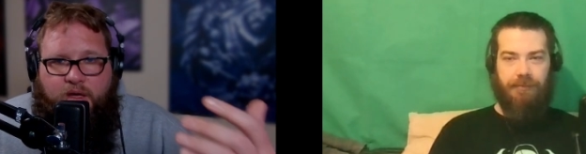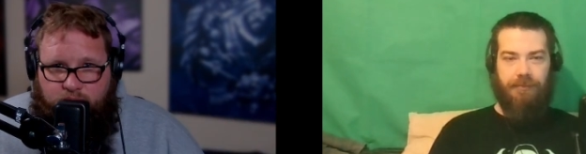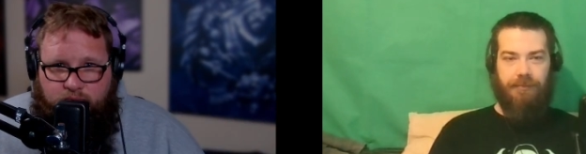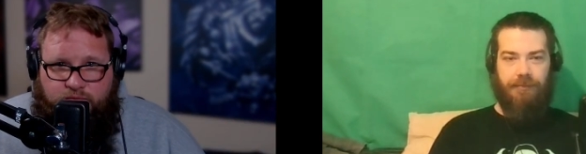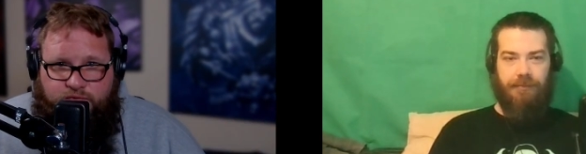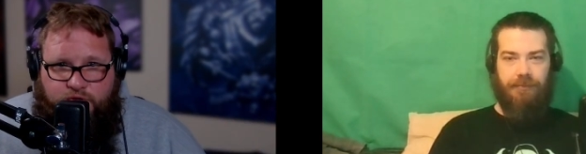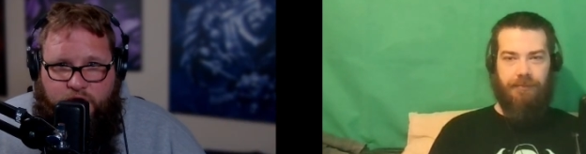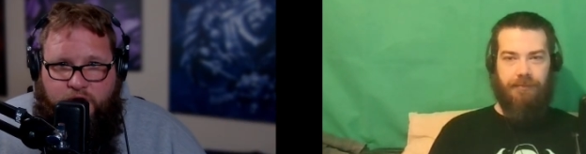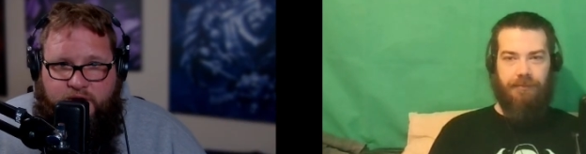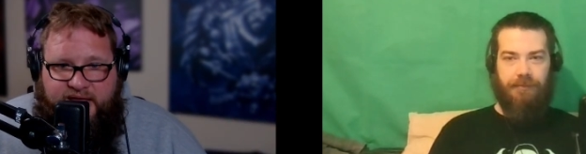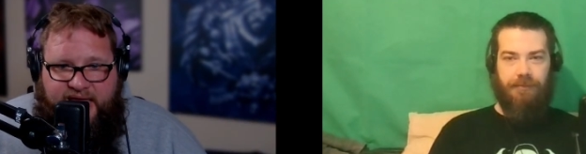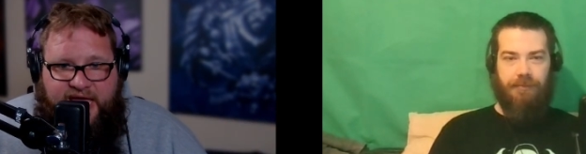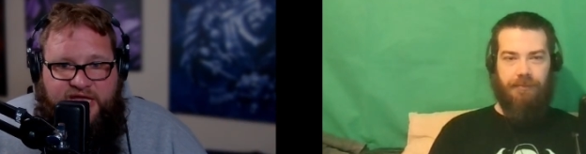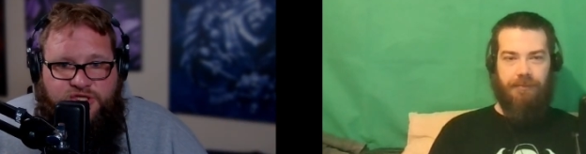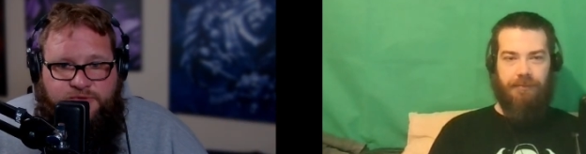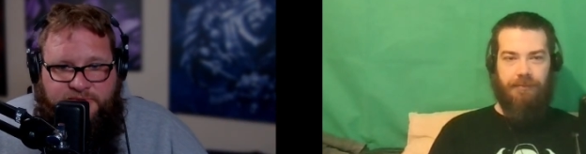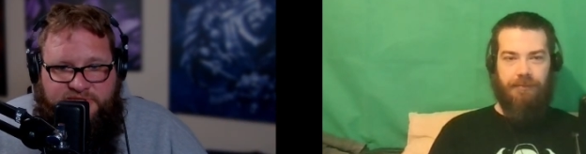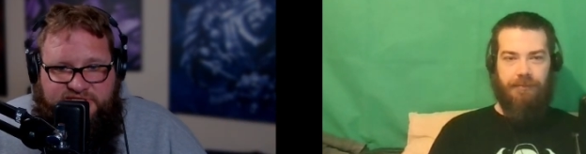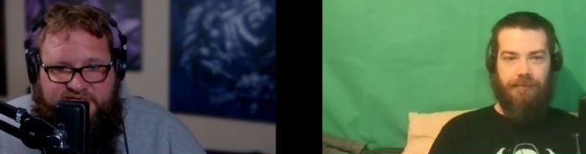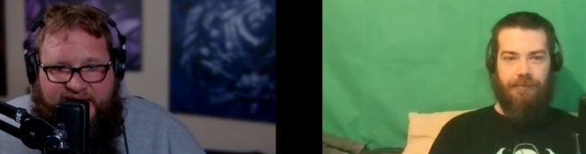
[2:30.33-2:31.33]
Speaker 1: their
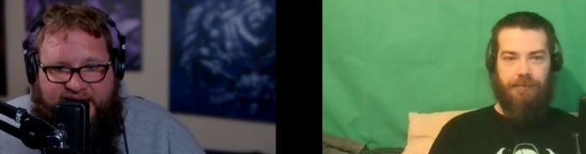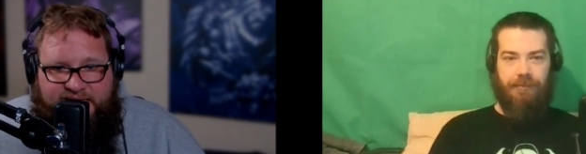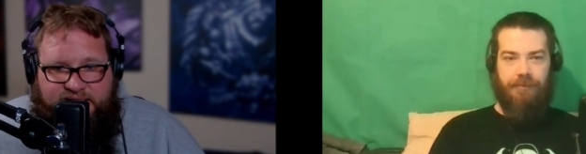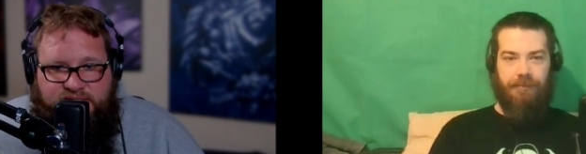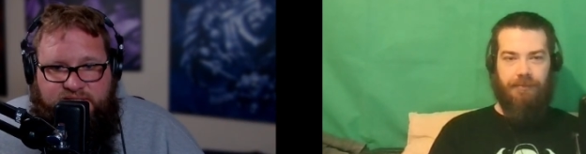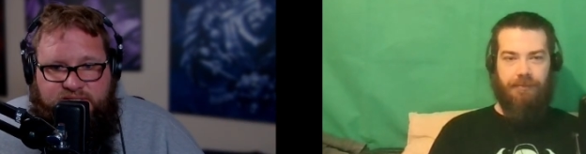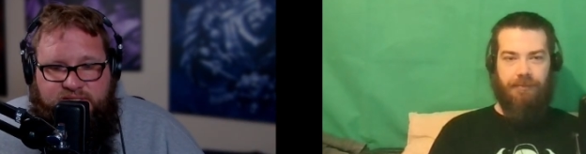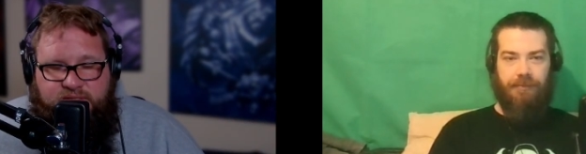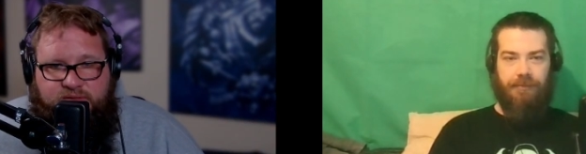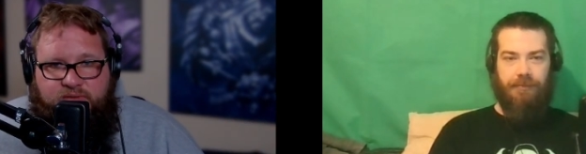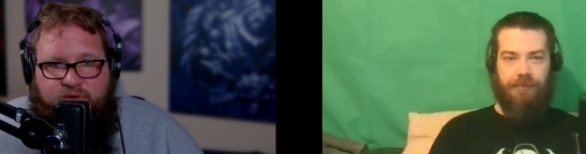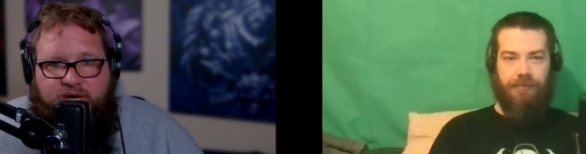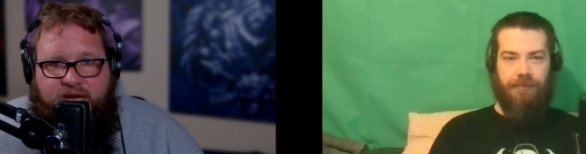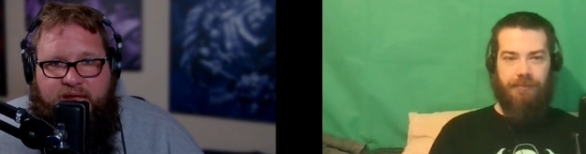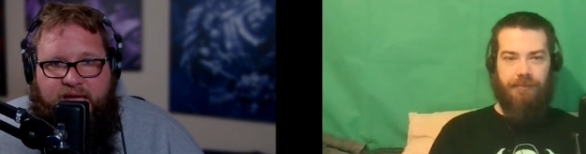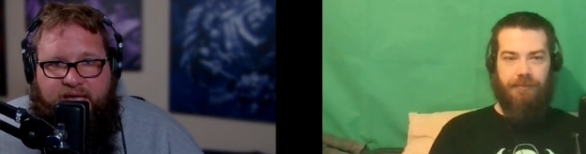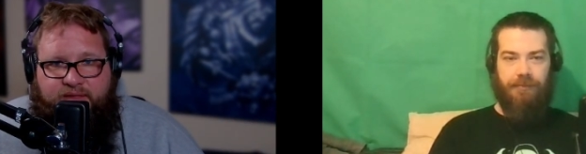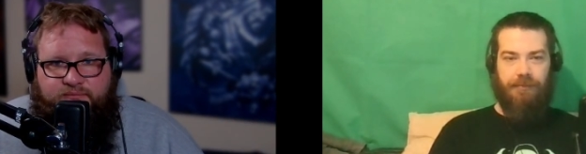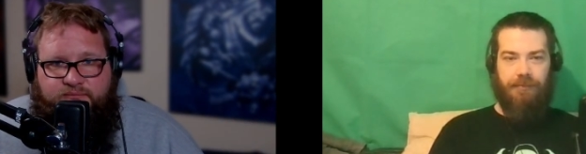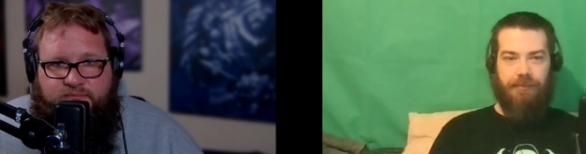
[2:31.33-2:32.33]
engagement tanks, right?
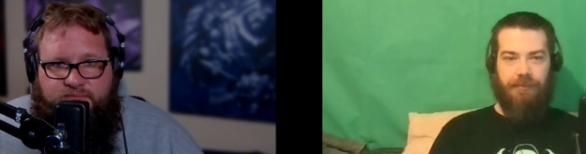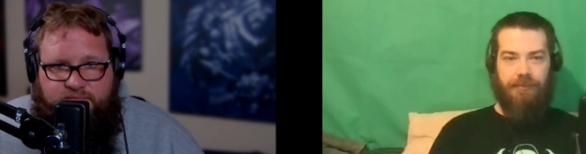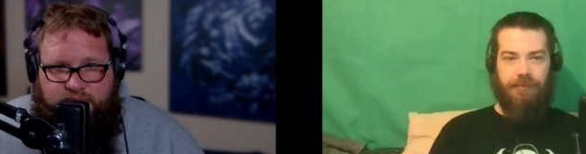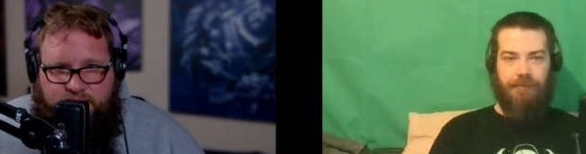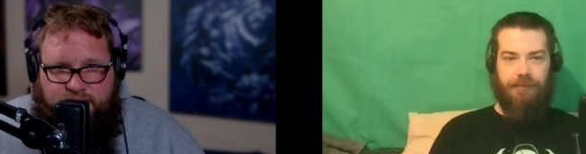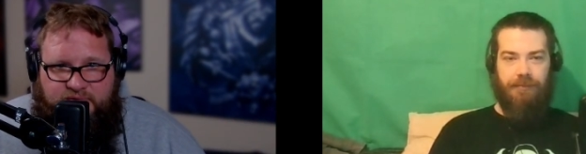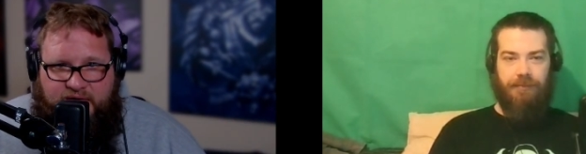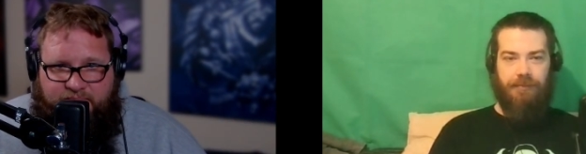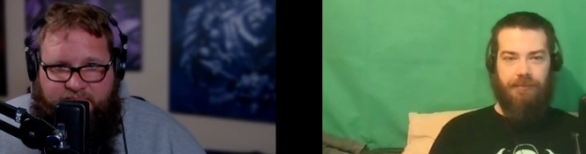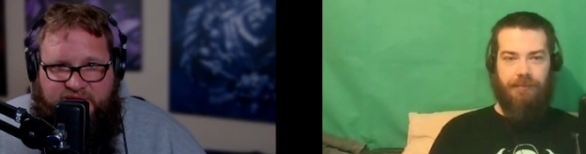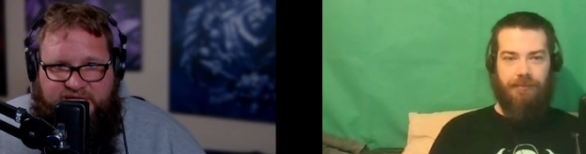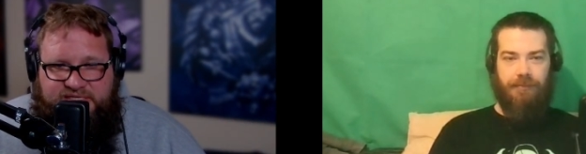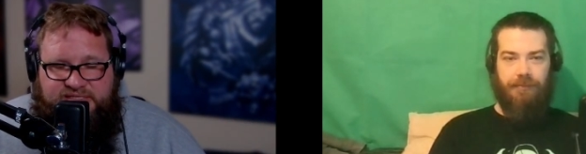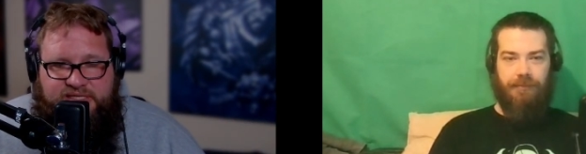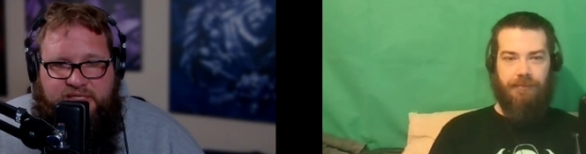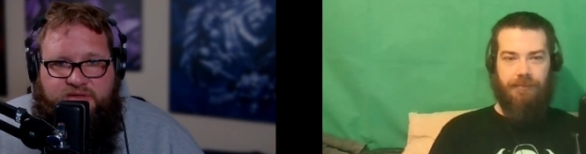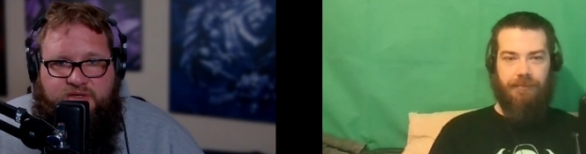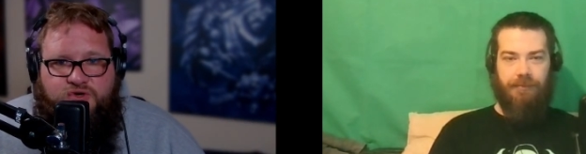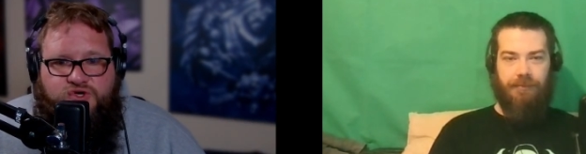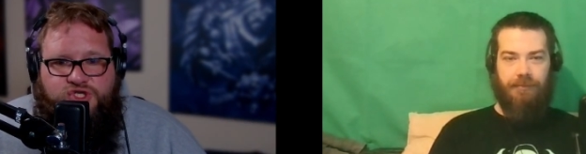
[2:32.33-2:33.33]
And that means
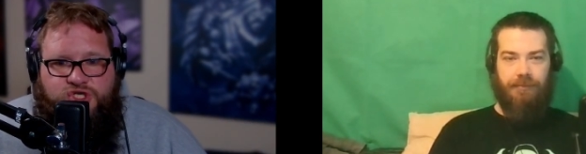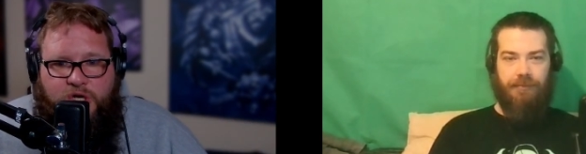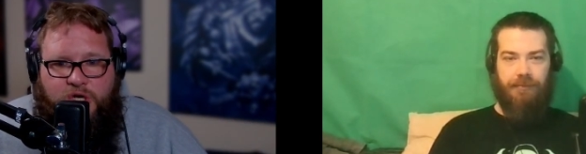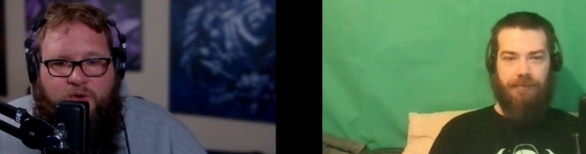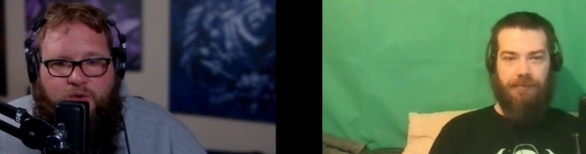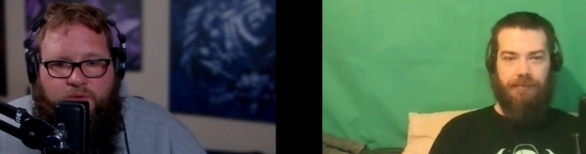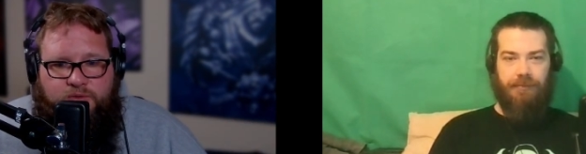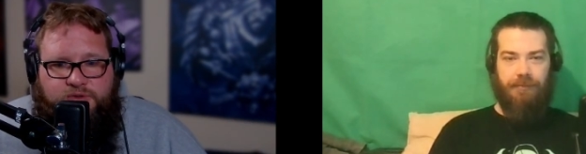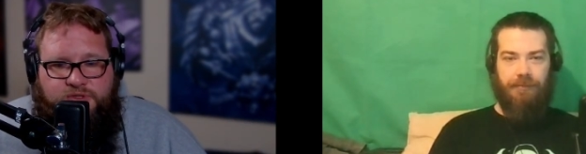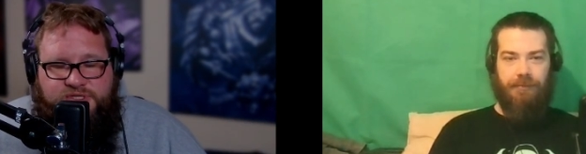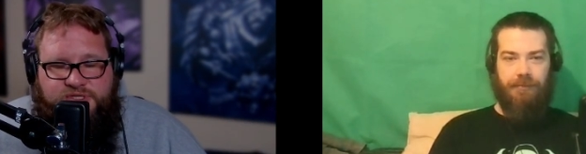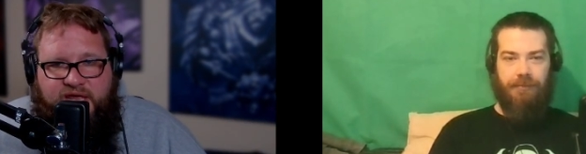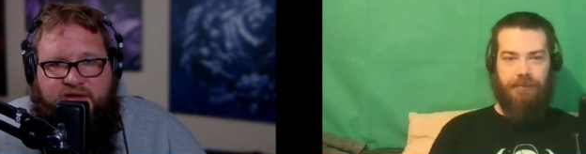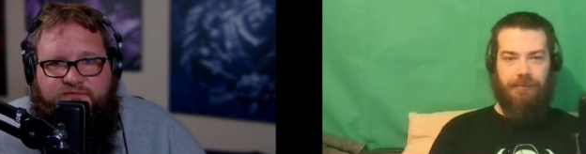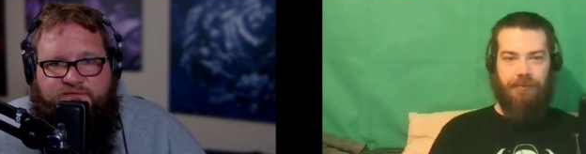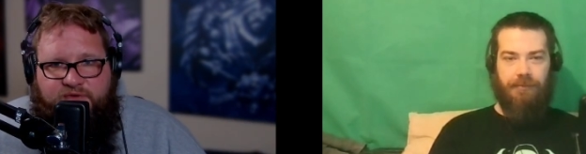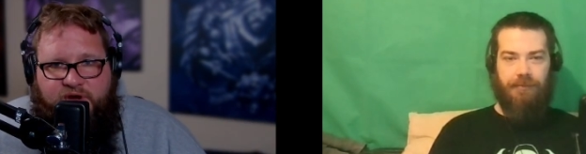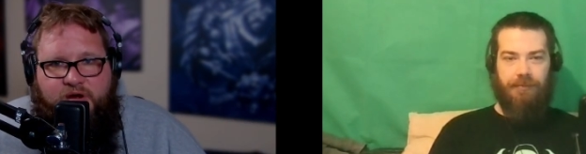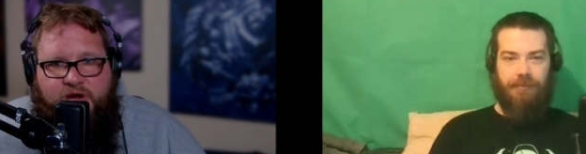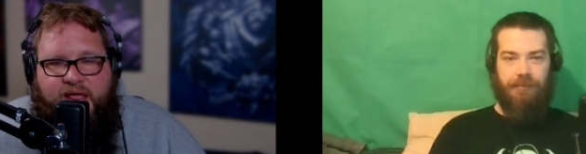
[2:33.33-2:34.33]
that their shareholders get
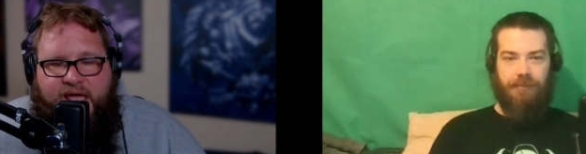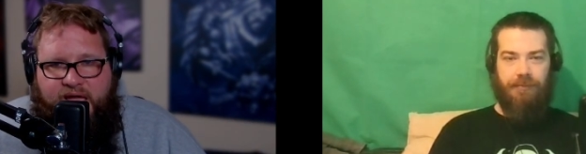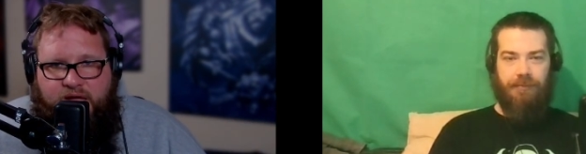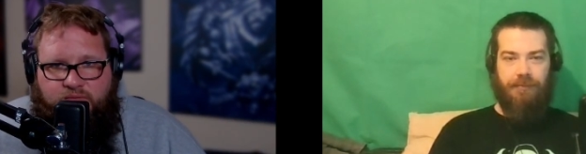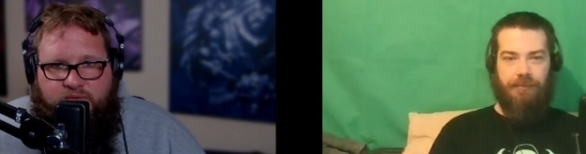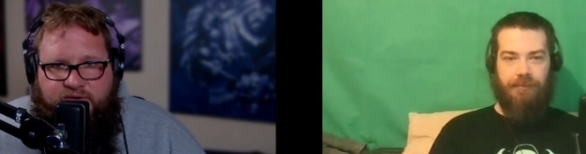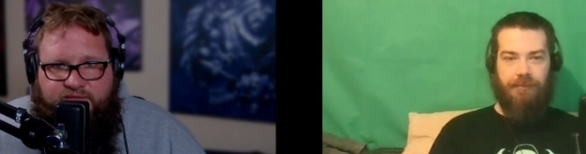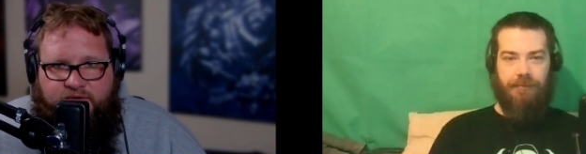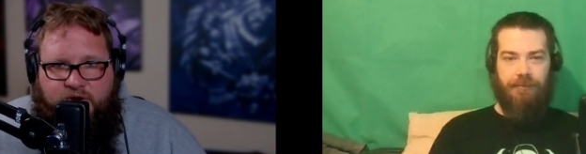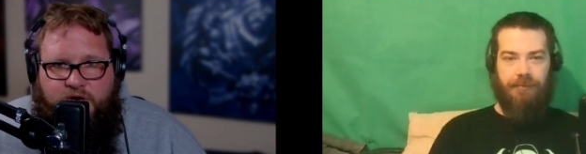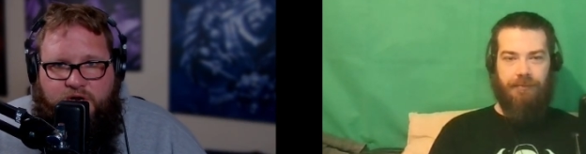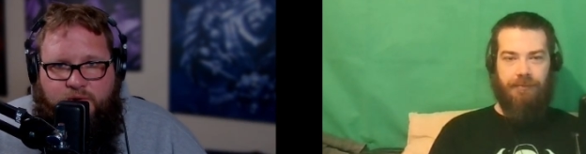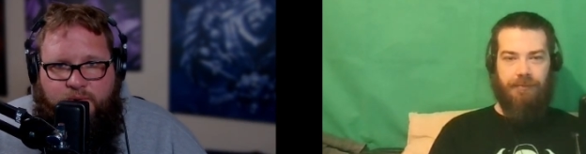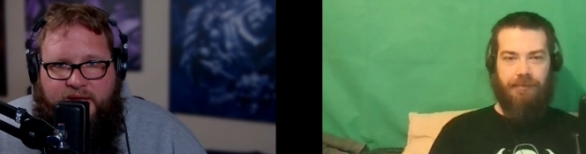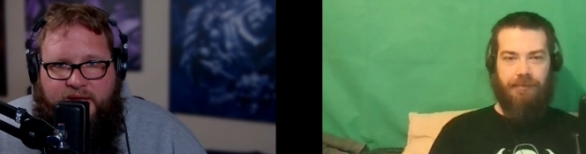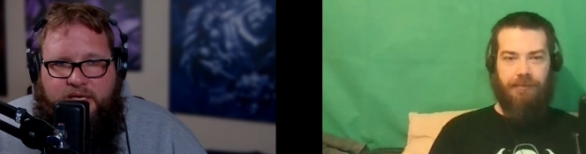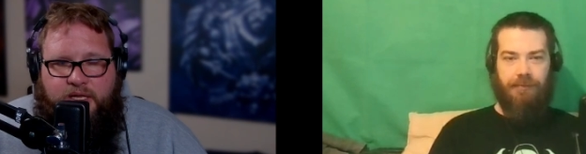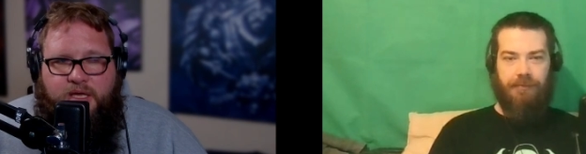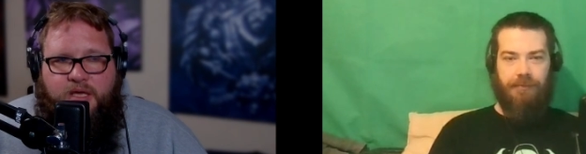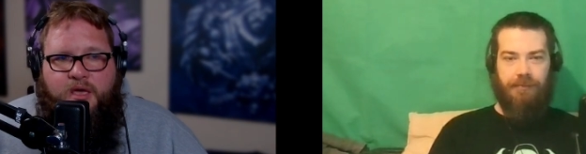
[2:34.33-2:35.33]
very angry very
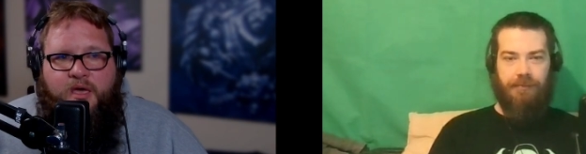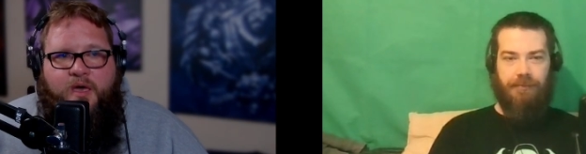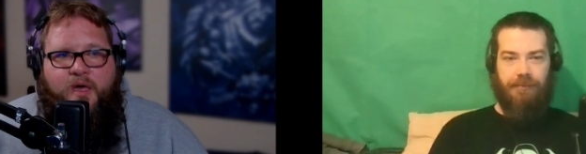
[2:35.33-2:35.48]
quickly.